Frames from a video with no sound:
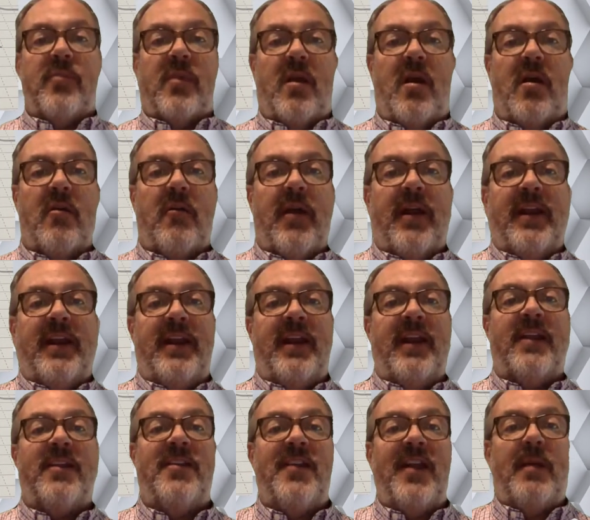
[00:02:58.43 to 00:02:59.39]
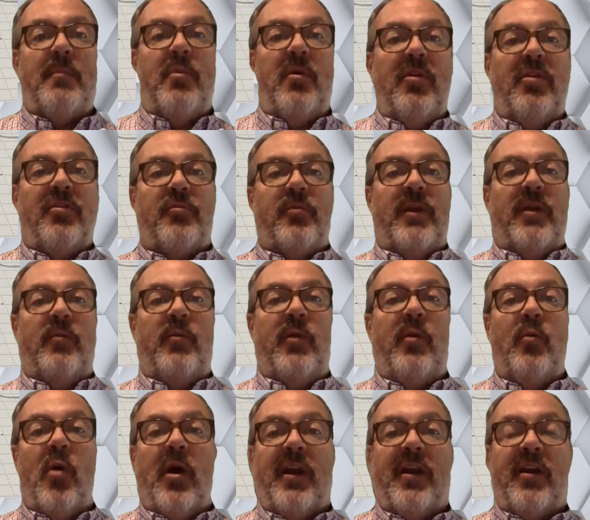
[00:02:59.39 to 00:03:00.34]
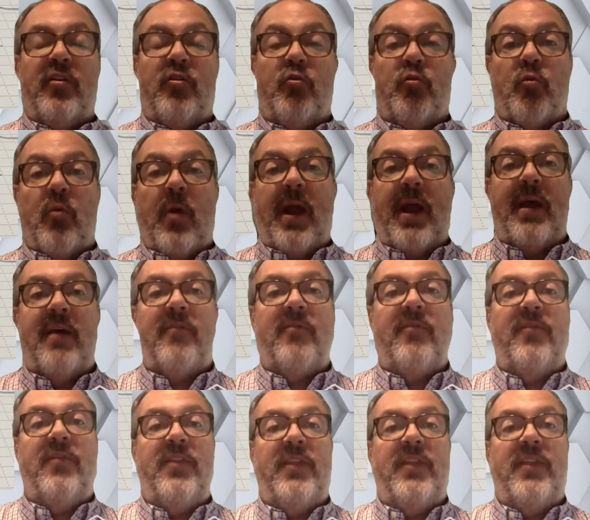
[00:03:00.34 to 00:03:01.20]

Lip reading: All right, in example 3, we want to graph